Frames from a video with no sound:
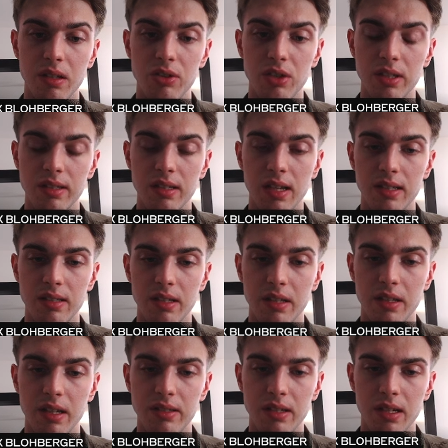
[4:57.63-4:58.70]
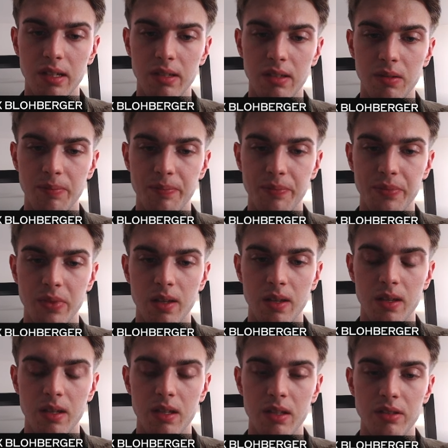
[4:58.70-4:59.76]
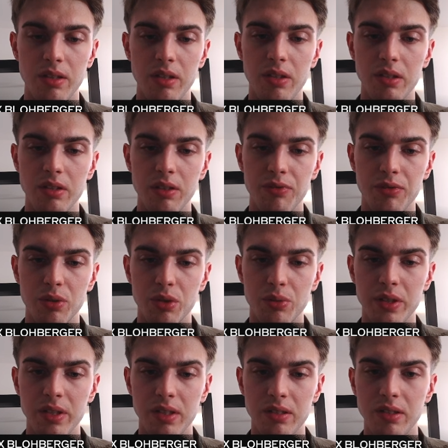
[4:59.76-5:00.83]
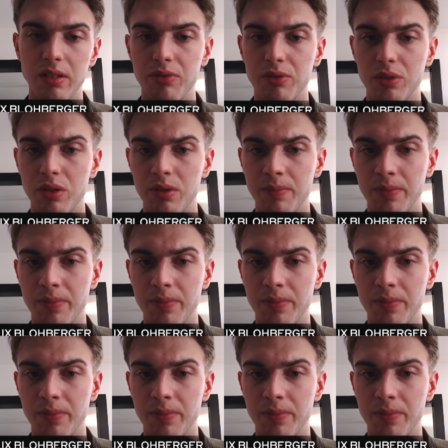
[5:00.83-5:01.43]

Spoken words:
just castling kingside. c takes d4, queen takes d4.